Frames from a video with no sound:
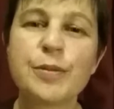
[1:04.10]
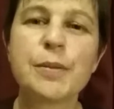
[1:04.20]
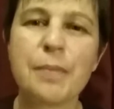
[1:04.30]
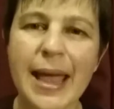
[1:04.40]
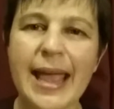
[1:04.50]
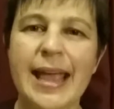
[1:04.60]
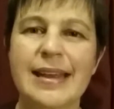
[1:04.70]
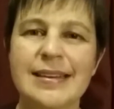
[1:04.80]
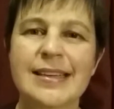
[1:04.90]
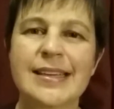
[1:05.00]
to be
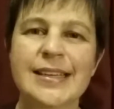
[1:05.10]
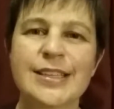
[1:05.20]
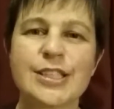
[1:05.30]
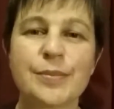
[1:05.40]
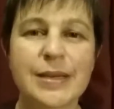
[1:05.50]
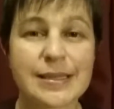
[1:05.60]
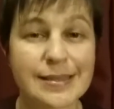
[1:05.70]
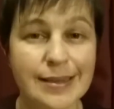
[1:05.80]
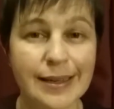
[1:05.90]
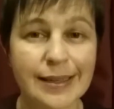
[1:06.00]
mad to be a
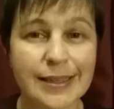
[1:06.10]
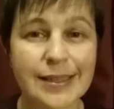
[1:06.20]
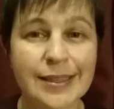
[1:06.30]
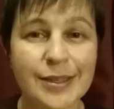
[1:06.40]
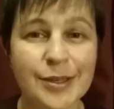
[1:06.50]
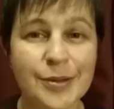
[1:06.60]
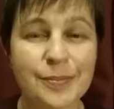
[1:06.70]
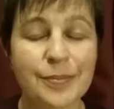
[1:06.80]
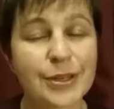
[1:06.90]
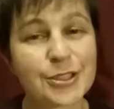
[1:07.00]
Stark,
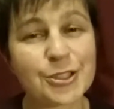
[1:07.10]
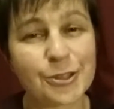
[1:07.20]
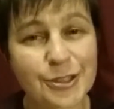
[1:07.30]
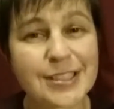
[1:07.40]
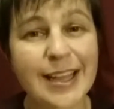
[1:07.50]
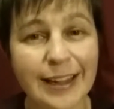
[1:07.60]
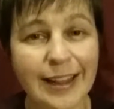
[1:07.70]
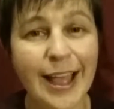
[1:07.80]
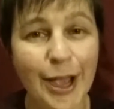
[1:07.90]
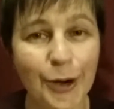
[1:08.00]
but it sure as hell
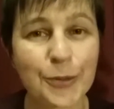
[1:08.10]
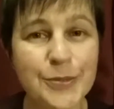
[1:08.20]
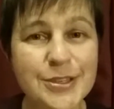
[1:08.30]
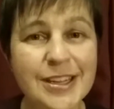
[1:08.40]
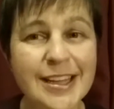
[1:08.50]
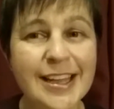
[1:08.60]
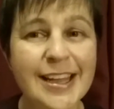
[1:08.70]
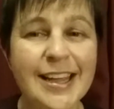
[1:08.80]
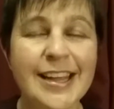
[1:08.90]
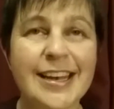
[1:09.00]
helped.
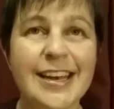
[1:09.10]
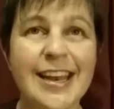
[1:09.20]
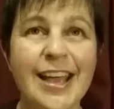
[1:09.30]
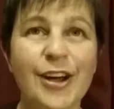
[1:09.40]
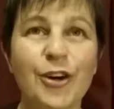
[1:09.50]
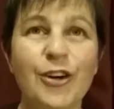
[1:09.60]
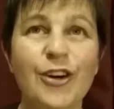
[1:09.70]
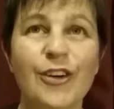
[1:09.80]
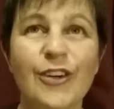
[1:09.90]
Now,